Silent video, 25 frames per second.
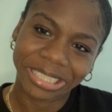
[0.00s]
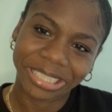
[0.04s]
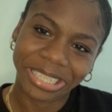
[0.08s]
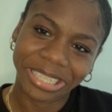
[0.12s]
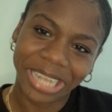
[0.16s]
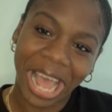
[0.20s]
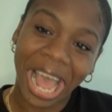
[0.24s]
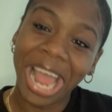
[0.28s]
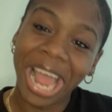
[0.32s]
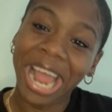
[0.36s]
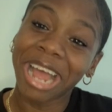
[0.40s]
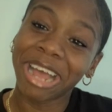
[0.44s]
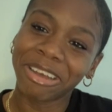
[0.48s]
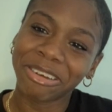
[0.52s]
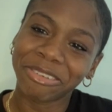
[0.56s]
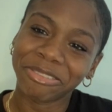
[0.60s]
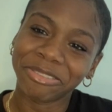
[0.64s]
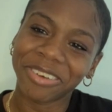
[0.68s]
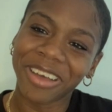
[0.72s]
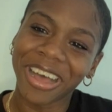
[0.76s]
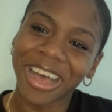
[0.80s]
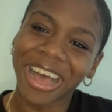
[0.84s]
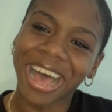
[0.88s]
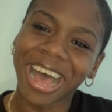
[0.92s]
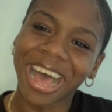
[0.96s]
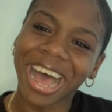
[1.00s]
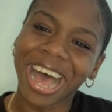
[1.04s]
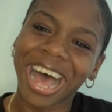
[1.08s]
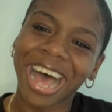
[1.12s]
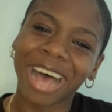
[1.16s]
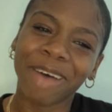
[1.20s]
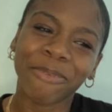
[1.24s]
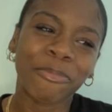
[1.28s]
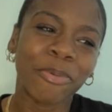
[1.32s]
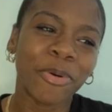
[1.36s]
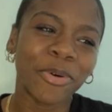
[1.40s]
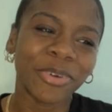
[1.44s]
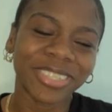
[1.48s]
I have
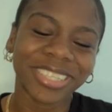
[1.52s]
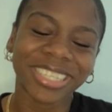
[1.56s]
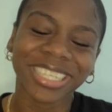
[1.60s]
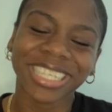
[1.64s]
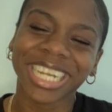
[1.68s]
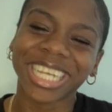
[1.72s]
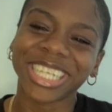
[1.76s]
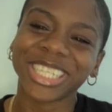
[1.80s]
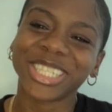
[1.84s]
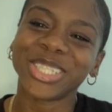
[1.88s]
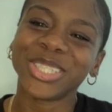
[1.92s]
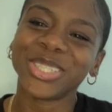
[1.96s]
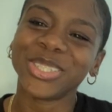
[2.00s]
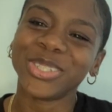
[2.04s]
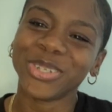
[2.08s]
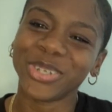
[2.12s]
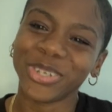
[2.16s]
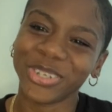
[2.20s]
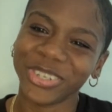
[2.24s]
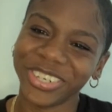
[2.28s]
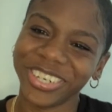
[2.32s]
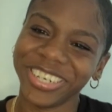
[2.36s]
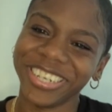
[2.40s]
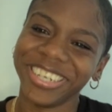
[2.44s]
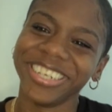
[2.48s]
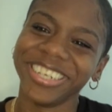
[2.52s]
I posted a story